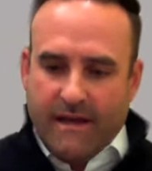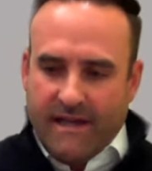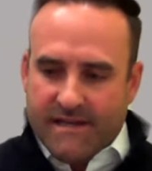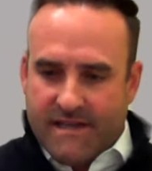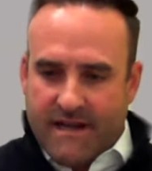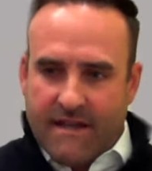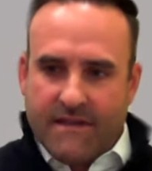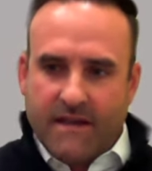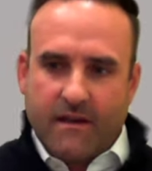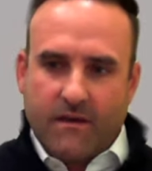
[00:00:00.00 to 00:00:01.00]
is that I
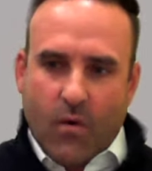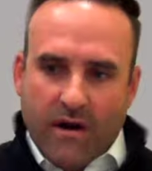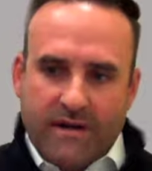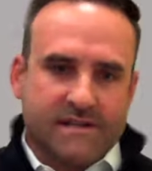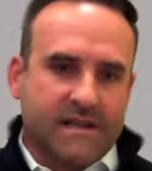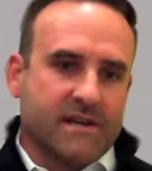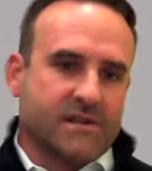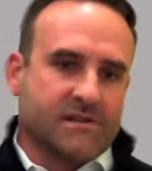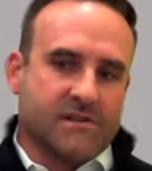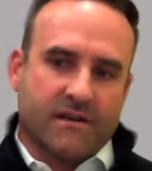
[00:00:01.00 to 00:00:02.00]
think
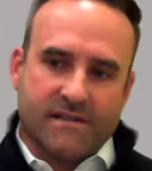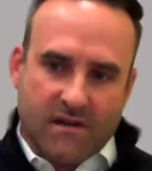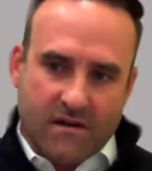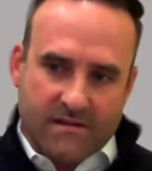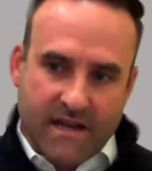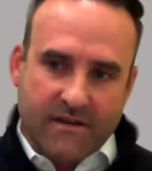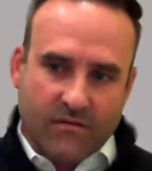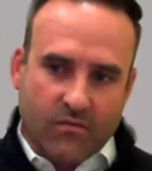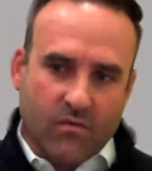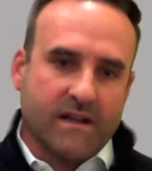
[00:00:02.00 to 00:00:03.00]
organizations are going to start taking a
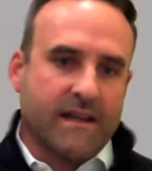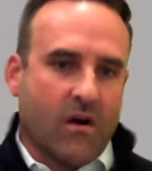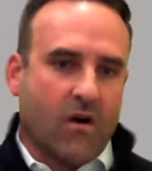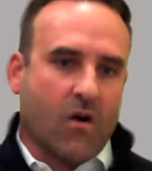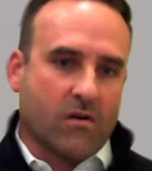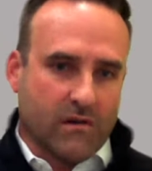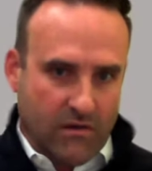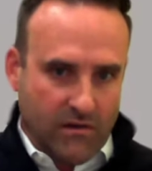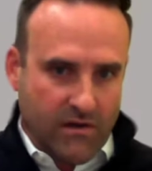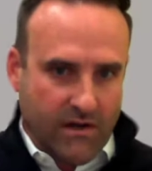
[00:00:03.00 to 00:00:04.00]
really hard
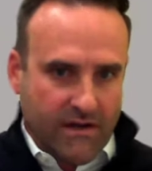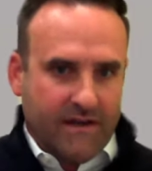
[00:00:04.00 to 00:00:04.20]
look